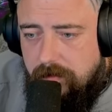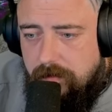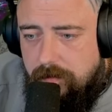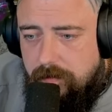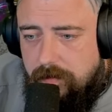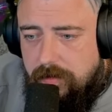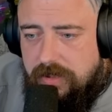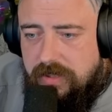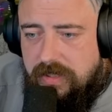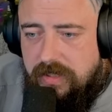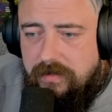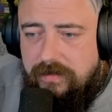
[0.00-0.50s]

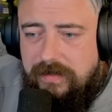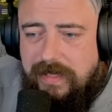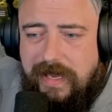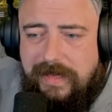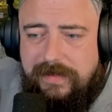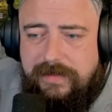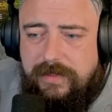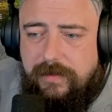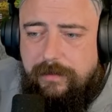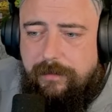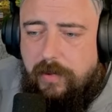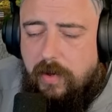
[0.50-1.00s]
We're still
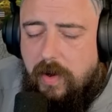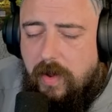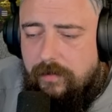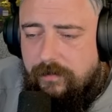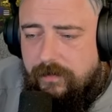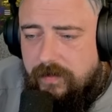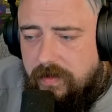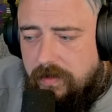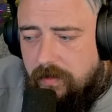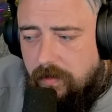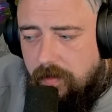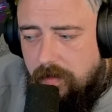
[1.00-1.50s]
yet to
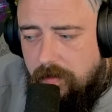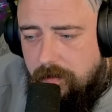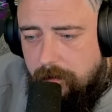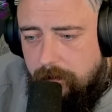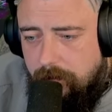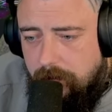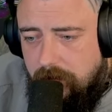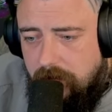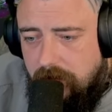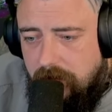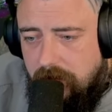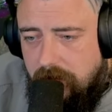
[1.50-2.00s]
profit, though.
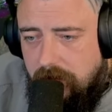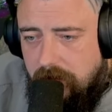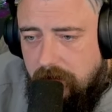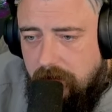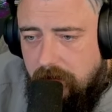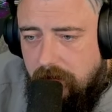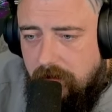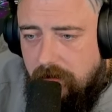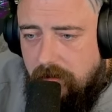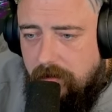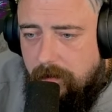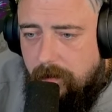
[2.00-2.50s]

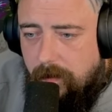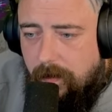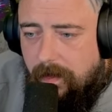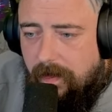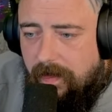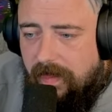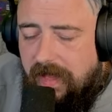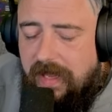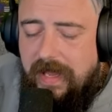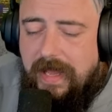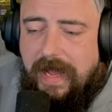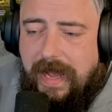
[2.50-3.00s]

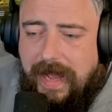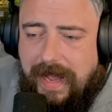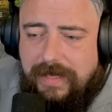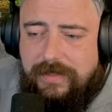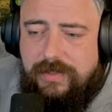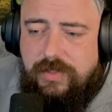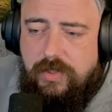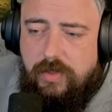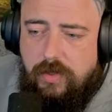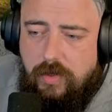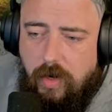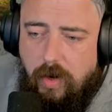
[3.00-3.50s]
It
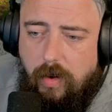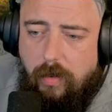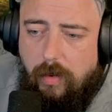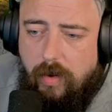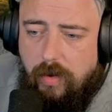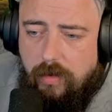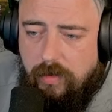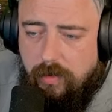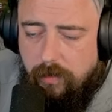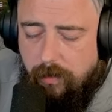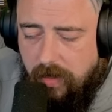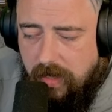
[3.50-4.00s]
has to go
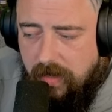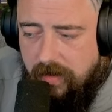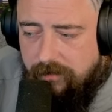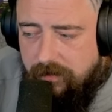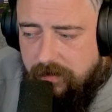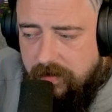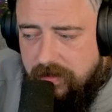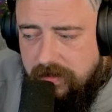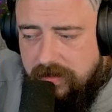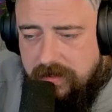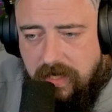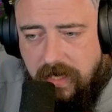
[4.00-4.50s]
all the way for
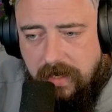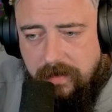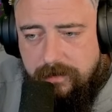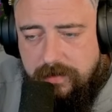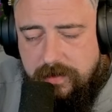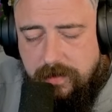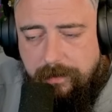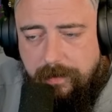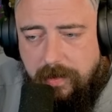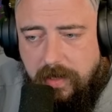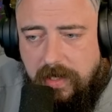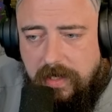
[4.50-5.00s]
this game
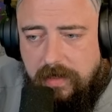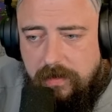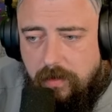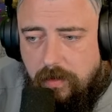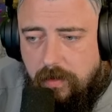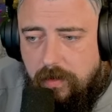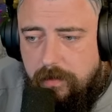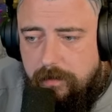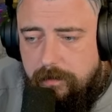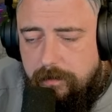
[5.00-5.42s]
to pay, though.